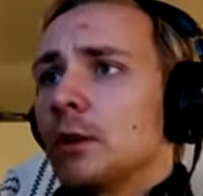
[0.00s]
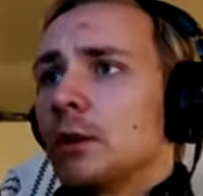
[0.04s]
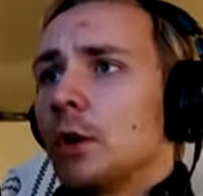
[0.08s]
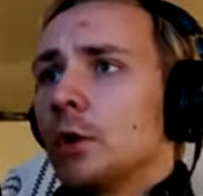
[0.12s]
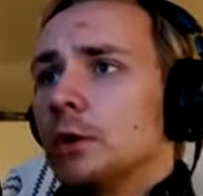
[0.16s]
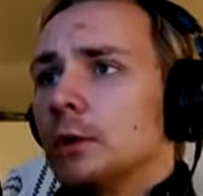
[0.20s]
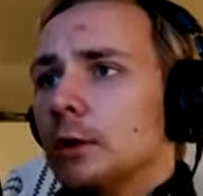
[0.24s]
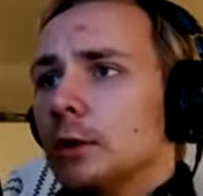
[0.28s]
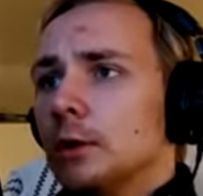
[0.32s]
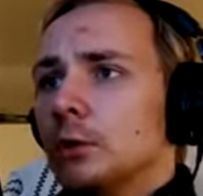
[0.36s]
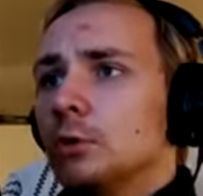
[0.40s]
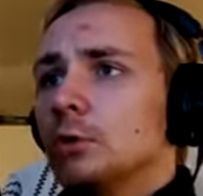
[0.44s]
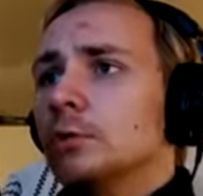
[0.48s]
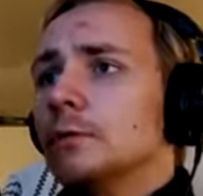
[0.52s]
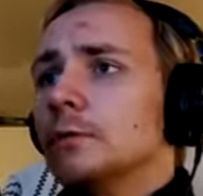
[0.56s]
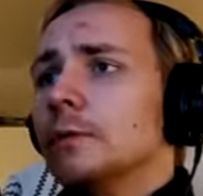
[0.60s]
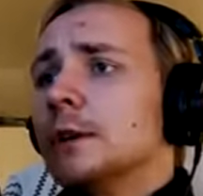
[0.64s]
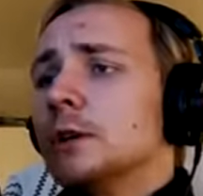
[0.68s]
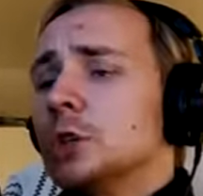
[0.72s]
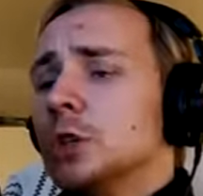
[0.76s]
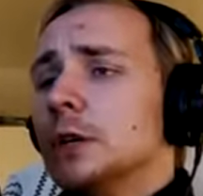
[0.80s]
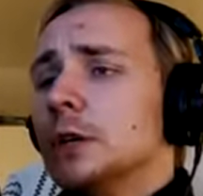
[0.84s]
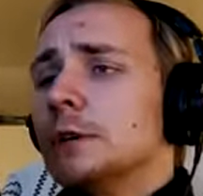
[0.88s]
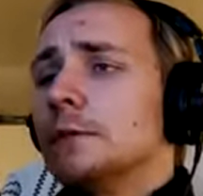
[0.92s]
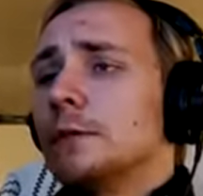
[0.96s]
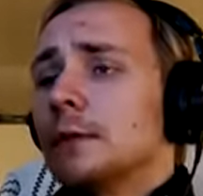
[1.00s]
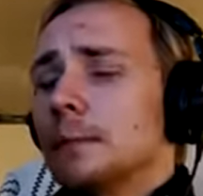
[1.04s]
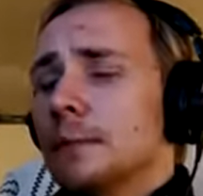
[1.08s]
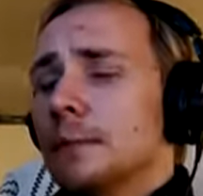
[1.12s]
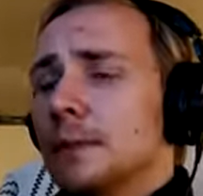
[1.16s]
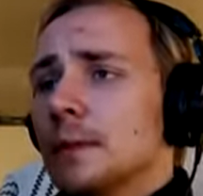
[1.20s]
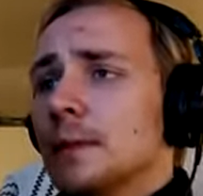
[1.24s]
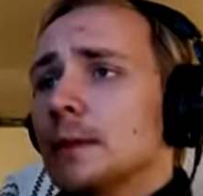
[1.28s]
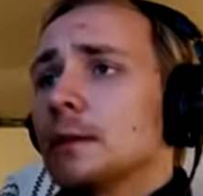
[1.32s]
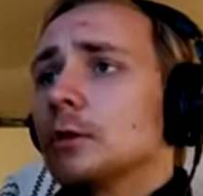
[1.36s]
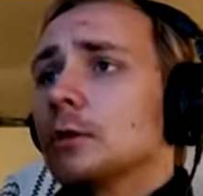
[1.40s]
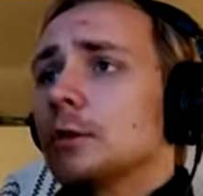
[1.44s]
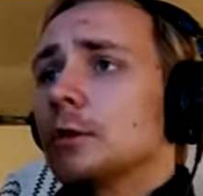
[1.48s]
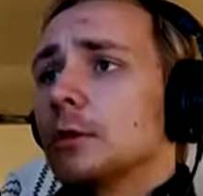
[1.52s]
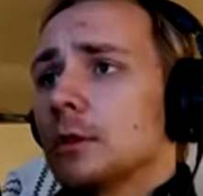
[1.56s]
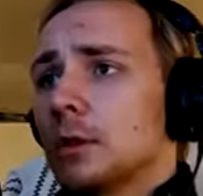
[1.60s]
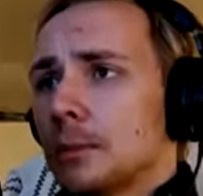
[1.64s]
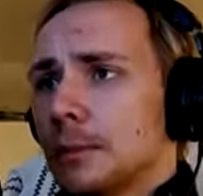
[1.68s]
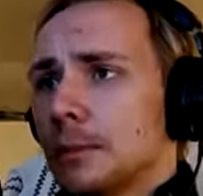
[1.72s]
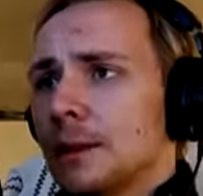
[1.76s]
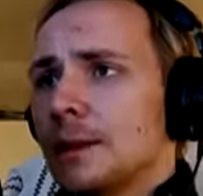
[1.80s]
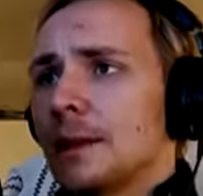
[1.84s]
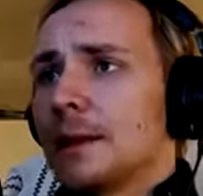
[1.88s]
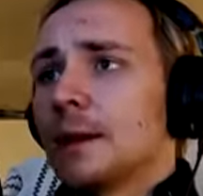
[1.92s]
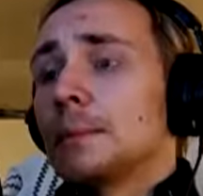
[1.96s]
until you've achieved something that looks a
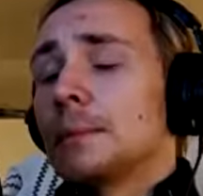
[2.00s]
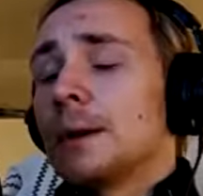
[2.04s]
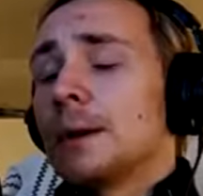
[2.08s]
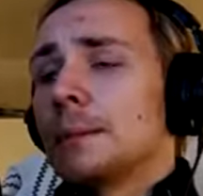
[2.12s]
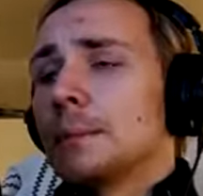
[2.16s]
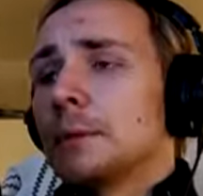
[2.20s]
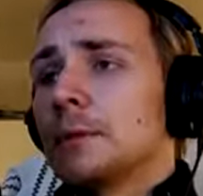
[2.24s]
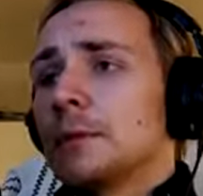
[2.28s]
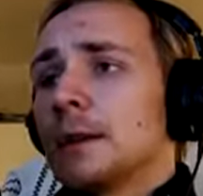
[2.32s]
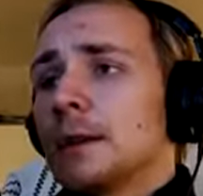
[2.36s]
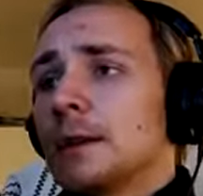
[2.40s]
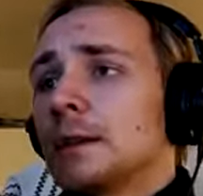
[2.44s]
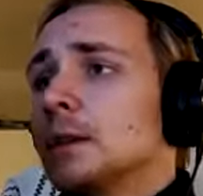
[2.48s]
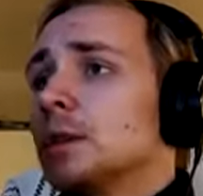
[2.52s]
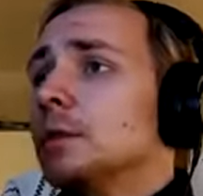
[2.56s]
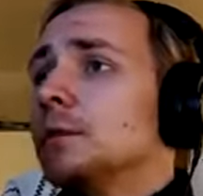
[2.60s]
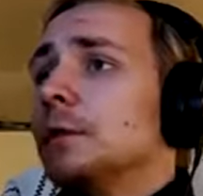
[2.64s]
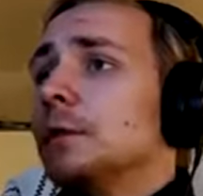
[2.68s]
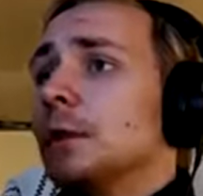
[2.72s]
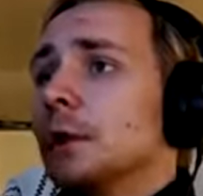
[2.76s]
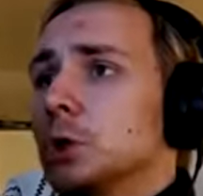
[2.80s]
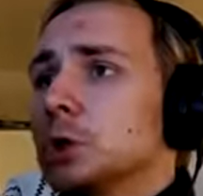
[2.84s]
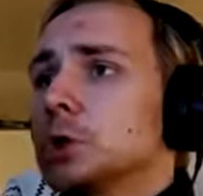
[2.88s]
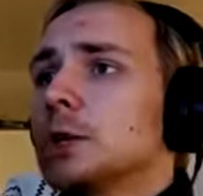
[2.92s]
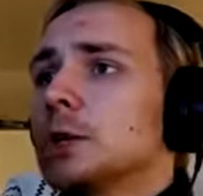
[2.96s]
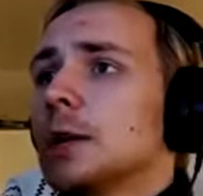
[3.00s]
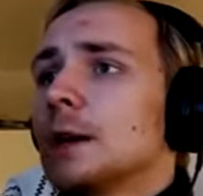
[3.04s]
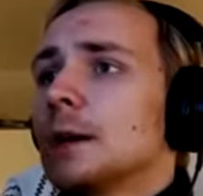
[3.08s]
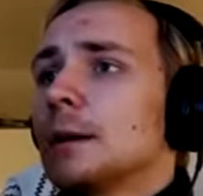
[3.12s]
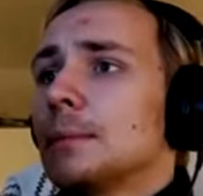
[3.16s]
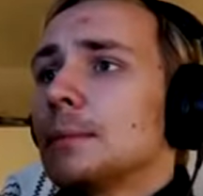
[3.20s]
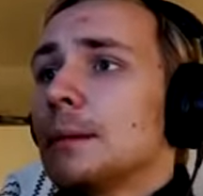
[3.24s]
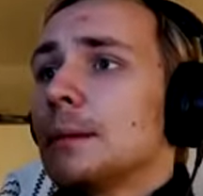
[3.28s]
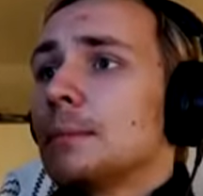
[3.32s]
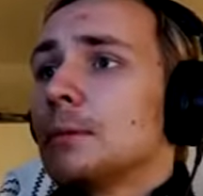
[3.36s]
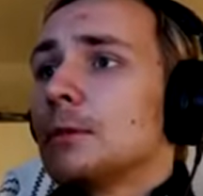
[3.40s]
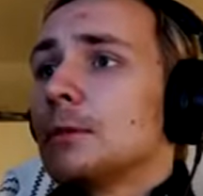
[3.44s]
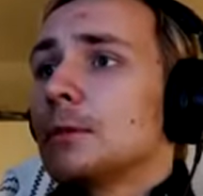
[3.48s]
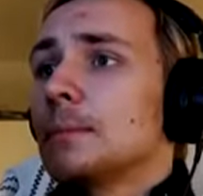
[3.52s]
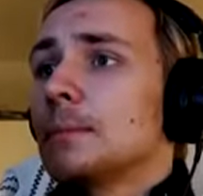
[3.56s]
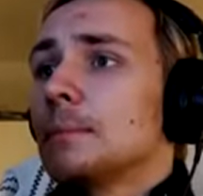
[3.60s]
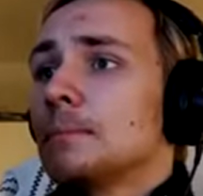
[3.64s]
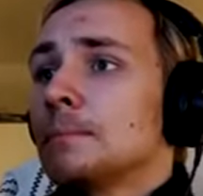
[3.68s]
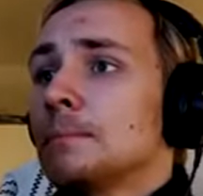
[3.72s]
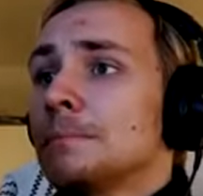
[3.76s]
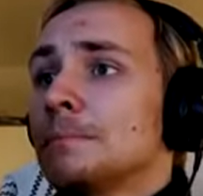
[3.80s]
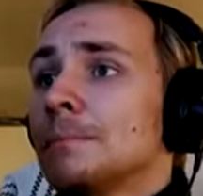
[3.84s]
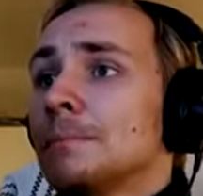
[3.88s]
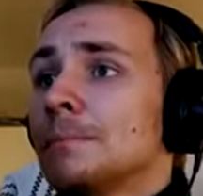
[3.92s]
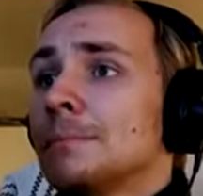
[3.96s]
bit like a mammoth and can function like a mammoth.
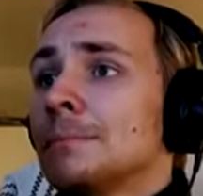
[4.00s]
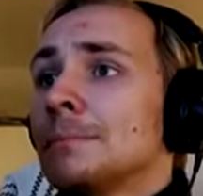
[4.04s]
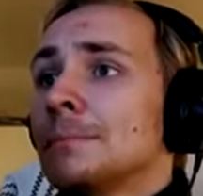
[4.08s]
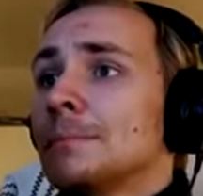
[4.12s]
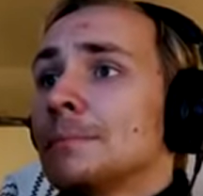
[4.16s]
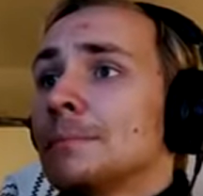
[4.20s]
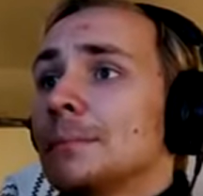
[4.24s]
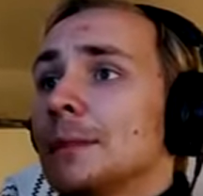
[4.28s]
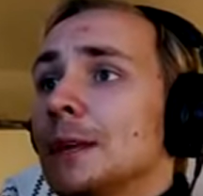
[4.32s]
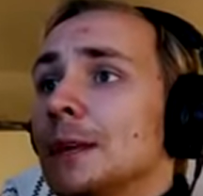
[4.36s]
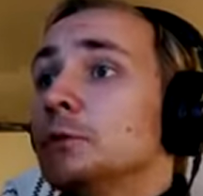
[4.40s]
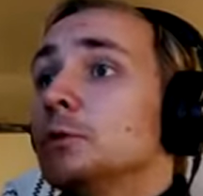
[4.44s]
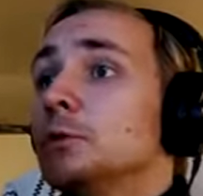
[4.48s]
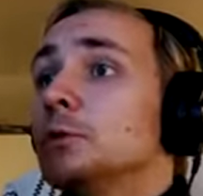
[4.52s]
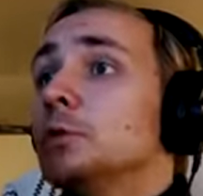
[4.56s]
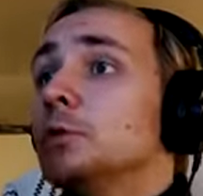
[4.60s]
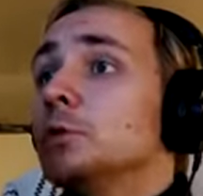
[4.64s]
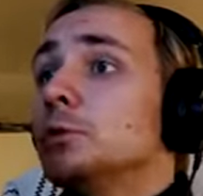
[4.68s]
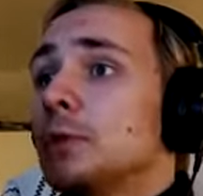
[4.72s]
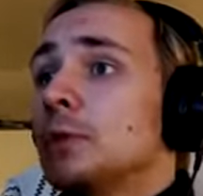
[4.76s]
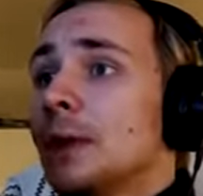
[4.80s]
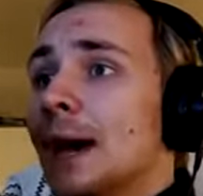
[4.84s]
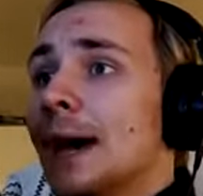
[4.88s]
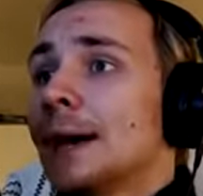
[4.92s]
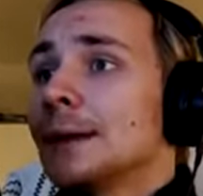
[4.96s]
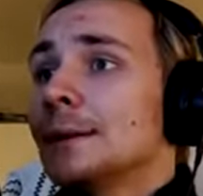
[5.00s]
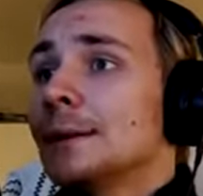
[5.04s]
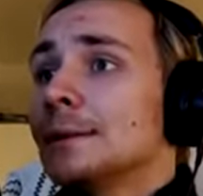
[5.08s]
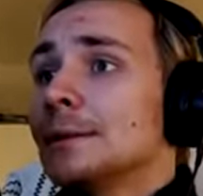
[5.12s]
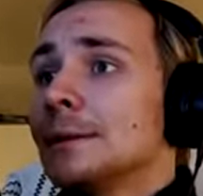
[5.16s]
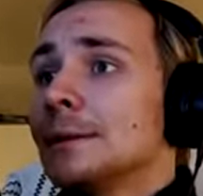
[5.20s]
If you do that,